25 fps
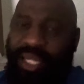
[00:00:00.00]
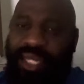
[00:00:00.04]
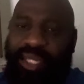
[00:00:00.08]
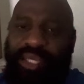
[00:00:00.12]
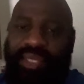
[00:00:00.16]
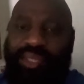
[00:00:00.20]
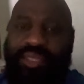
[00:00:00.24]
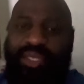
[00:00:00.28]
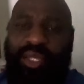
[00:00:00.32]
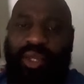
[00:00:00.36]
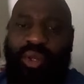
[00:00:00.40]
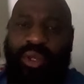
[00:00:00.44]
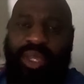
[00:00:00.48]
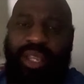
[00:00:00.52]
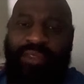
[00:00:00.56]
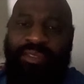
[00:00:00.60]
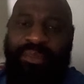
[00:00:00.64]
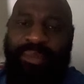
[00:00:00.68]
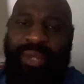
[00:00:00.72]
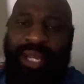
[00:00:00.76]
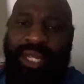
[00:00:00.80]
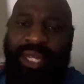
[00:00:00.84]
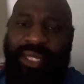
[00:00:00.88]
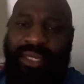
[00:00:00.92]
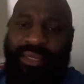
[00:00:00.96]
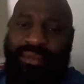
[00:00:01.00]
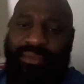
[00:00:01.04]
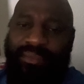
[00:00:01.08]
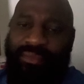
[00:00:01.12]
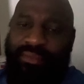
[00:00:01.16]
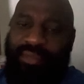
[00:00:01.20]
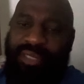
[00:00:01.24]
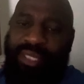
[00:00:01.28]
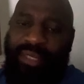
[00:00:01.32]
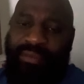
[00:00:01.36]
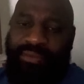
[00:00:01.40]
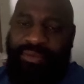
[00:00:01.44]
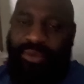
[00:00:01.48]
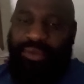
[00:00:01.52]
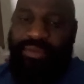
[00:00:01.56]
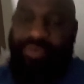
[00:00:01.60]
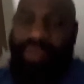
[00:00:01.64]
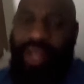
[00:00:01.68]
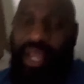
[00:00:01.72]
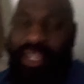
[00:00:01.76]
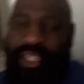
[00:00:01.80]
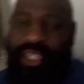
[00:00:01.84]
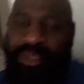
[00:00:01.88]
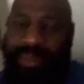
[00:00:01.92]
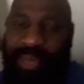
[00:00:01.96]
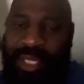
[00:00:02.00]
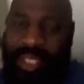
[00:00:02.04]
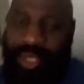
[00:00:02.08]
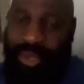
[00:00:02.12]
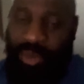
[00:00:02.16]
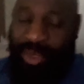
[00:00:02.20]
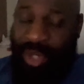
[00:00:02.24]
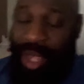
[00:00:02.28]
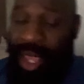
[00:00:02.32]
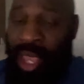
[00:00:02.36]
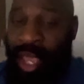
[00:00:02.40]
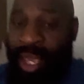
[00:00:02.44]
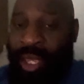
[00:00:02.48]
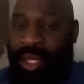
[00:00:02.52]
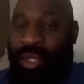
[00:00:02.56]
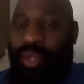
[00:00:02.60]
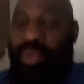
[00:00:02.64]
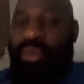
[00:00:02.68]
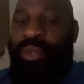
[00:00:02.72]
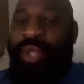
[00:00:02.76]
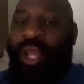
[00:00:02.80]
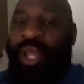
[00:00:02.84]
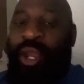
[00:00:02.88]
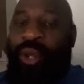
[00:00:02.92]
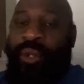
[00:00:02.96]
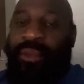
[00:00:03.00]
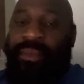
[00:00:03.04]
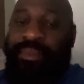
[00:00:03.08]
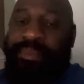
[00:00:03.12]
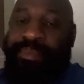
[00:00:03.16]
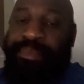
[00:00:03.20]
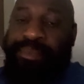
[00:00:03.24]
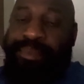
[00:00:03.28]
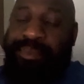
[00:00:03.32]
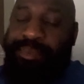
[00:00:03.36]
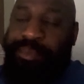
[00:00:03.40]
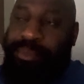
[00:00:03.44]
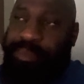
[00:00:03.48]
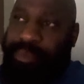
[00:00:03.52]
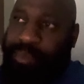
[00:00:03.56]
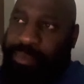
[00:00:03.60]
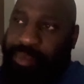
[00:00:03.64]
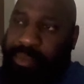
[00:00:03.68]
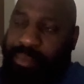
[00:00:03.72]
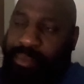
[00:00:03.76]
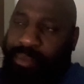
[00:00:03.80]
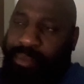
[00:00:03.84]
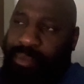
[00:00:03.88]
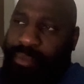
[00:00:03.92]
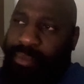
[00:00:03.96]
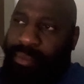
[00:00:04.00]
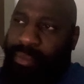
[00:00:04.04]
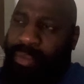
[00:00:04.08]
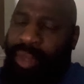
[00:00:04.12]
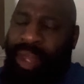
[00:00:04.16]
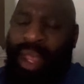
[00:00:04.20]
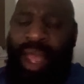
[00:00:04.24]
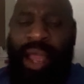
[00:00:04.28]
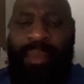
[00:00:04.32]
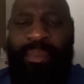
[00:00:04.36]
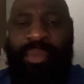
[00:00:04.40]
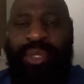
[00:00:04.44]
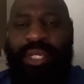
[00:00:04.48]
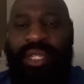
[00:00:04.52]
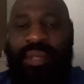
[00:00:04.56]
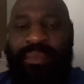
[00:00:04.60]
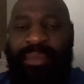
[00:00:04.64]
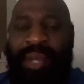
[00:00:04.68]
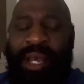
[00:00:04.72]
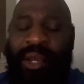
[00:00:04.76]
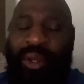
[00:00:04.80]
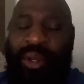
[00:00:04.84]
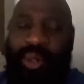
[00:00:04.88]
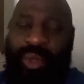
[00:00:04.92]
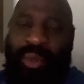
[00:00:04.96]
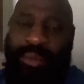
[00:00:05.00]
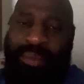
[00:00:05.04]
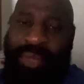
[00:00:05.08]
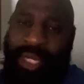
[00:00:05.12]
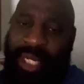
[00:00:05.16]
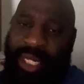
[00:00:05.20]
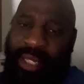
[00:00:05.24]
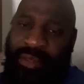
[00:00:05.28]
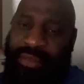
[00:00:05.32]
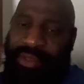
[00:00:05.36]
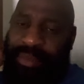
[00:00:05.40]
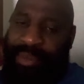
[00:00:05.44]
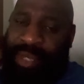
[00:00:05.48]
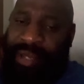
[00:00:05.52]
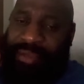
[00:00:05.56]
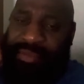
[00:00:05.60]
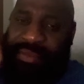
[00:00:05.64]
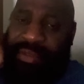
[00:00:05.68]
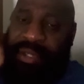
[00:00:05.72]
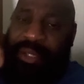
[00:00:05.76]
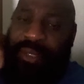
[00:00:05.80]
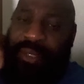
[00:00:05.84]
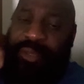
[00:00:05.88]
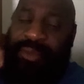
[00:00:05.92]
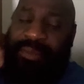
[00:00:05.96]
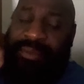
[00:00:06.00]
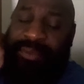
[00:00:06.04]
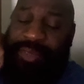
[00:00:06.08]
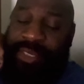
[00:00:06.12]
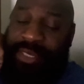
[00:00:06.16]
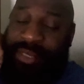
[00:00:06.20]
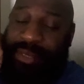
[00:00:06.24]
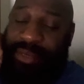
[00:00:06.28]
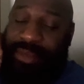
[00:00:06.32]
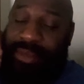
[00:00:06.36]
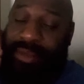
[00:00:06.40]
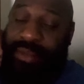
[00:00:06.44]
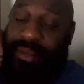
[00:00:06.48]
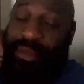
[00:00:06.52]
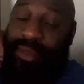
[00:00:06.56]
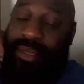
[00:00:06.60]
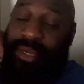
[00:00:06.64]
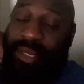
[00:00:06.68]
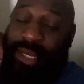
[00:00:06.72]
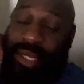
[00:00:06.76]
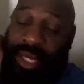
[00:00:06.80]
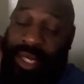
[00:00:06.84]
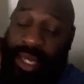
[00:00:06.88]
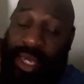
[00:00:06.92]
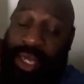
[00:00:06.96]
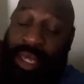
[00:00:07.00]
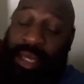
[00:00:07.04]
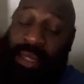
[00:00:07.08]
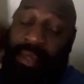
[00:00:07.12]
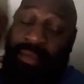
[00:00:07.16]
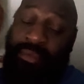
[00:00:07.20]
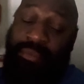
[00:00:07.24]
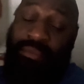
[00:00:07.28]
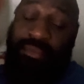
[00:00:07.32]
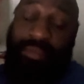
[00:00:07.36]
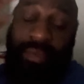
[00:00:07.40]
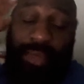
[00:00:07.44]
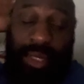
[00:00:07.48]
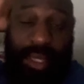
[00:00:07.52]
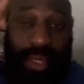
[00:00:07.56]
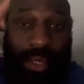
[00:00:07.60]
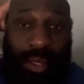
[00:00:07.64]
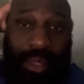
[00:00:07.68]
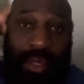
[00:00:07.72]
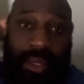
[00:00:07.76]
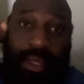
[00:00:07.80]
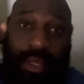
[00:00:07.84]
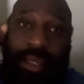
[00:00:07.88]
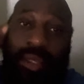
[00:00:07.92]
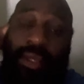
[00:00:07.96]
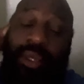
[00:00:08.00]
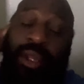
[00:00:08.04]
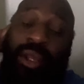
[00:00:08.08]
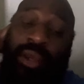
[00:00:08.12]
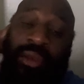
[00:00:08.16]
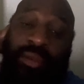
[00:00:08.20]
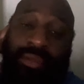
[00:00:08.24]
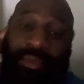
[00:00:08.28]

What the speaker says: So everybody, if you follow me, you know I put up my own money for my films, and you know,